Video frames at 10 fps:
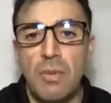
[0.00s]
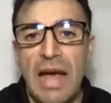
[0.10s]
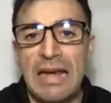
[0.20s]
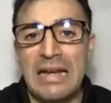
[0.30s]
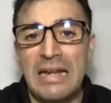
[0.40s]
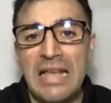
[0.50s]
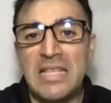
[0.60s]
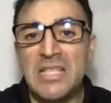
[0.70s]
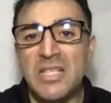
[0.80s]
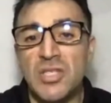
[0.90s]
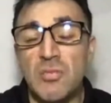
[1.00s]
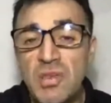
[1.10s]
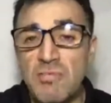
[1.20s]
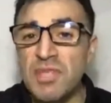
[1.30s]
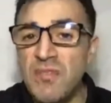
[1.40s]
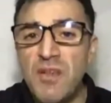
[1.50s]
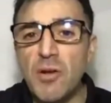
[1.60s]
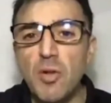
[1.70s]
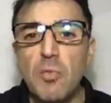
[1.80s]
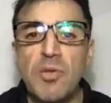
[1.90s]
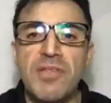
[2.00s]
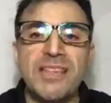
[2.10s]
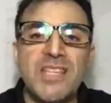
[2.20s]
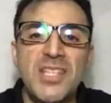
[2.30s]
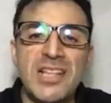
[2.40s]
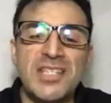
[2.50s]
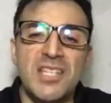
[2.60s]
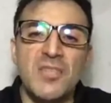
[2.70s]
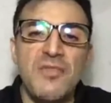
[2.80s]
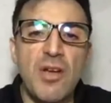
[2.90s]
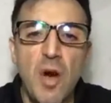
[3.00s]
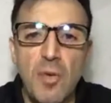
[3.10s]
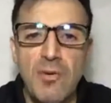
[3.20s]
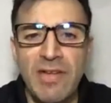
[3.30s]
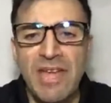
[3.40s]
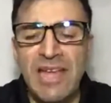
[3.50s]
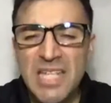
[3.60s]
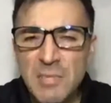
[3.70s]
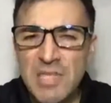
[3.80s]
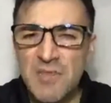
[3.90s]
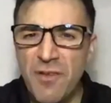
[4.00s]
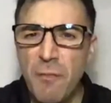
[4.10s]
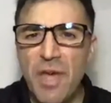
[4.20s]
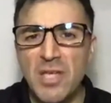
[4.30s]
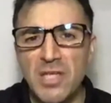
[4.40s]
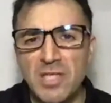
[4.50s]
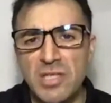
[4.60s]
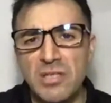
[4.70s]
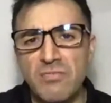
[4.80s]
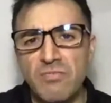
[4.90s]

And it's sometimes difficult to predict the chances of recovery in specific patients.